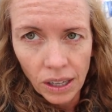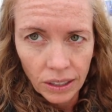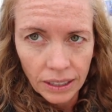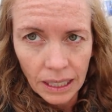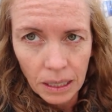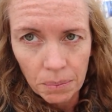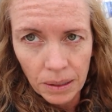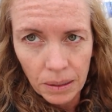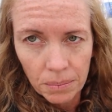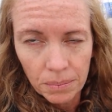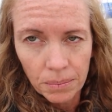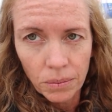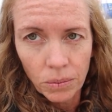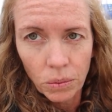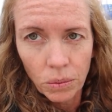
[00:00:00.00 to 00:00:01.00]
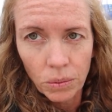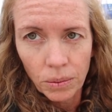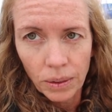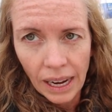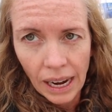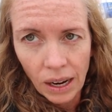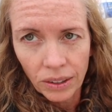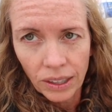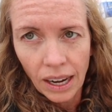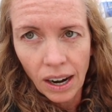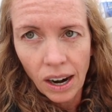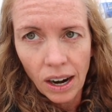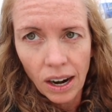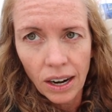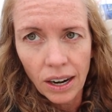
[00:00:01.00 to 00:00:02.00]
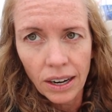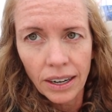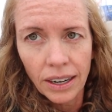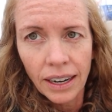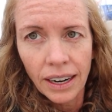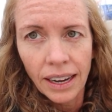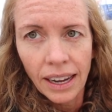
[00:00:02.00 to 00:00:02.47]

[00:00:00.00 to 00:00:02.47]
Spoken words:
I'll keep them how they are,